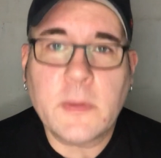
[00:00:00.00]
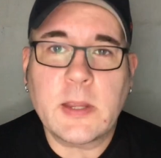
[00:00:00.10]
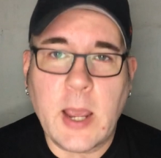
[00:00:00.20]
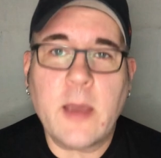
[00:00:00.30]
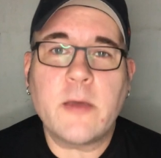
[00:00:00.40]

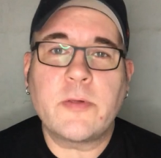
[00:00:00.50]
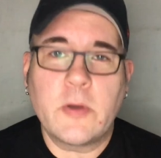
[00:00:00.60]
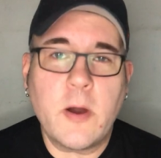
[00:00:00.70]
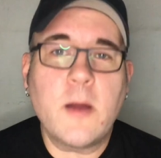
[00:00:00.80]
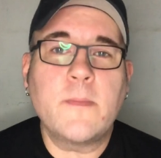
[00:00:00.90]
Yes,
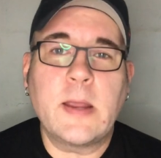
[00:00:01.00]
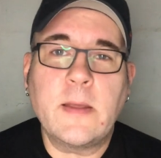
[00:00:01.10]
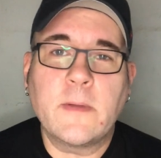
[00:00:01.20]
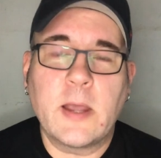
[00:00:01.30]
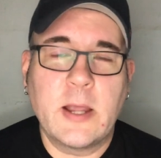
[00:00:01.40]
you heard me,
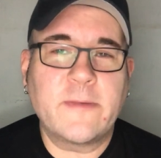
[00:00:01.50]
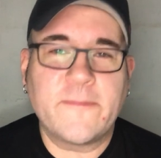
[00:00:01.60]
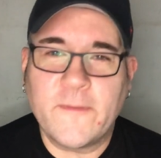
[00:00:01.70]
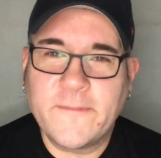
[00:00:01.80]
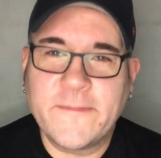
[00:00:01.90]
it's
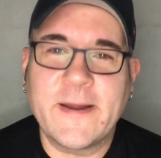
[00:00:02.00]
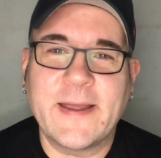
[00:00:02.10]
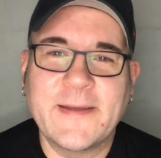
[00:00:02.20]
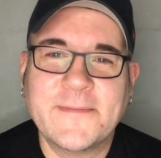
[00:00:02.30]
for free.